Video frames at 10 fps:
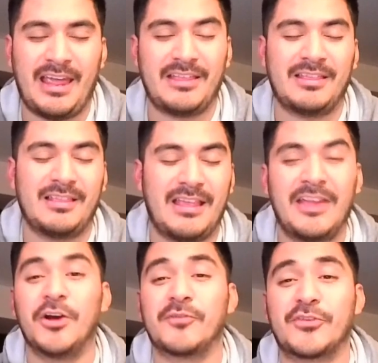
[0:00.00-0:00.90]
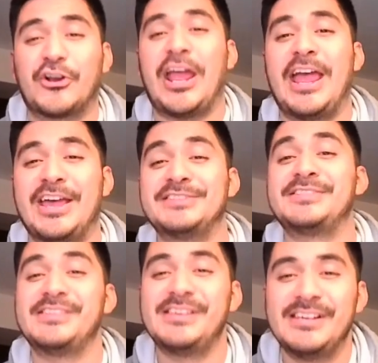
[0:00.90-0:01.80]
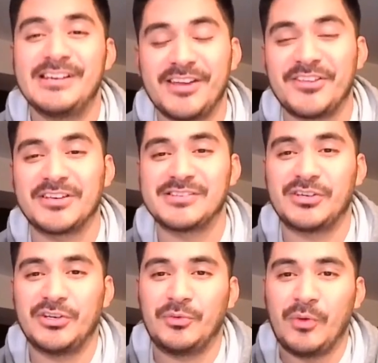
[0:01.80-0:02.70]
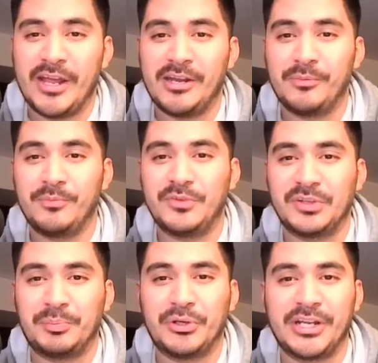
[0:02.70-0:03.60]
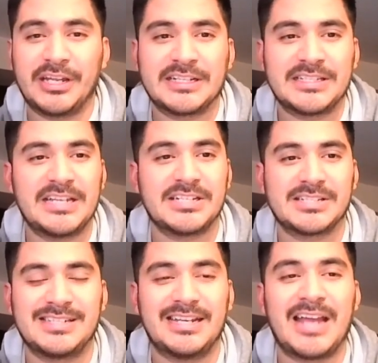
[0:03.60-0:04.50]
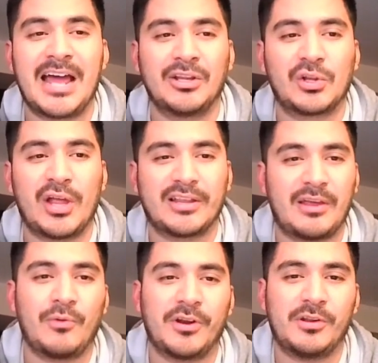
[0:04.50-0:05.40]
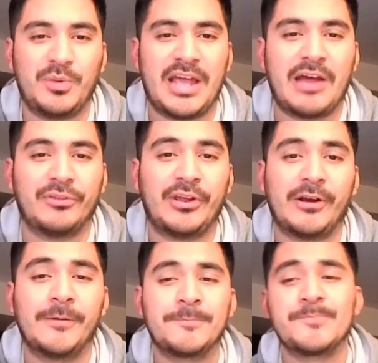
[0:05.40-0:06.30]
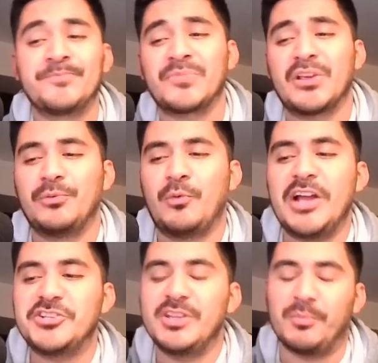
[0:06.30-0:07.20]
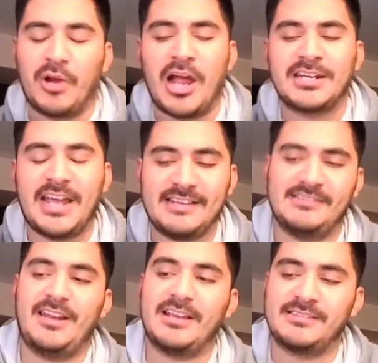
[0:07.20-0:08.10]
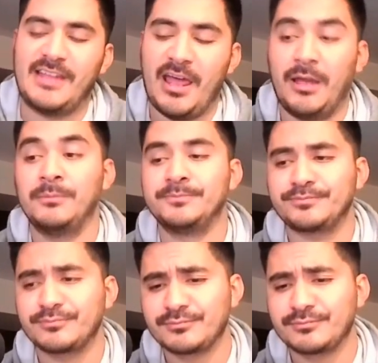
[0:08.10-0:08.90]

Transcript: they in over their heads. I think is a good way to to put it because they just did not look like they wanted to be out there. Watching the broadcast the next day,